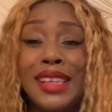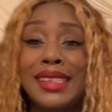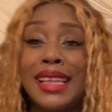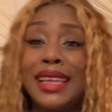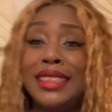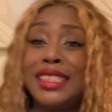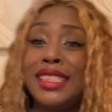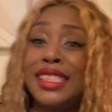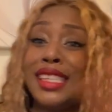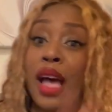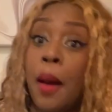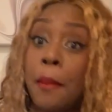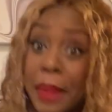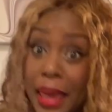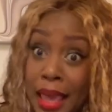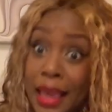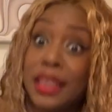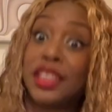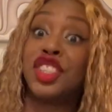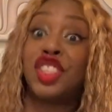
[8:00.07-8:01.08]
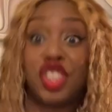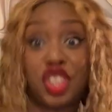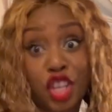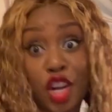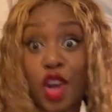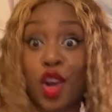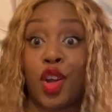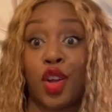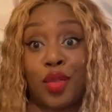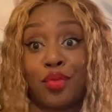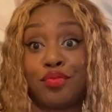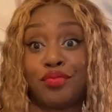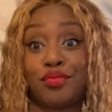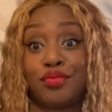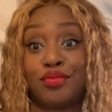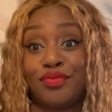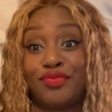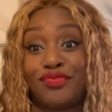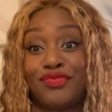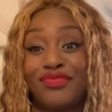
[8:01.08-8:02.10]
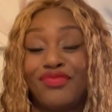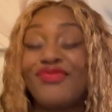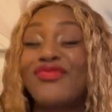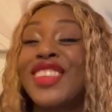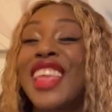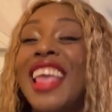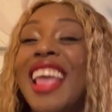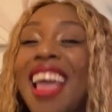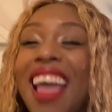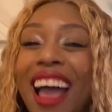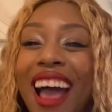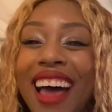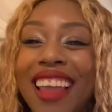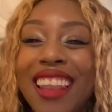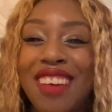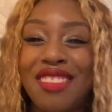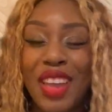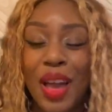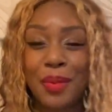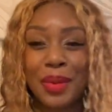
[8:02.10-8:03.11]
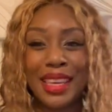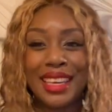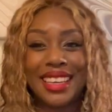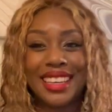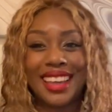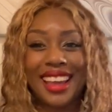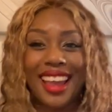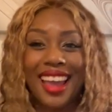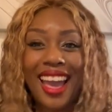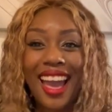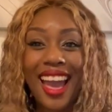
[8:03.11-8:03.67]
that just a man's job? I love y'all. Be good.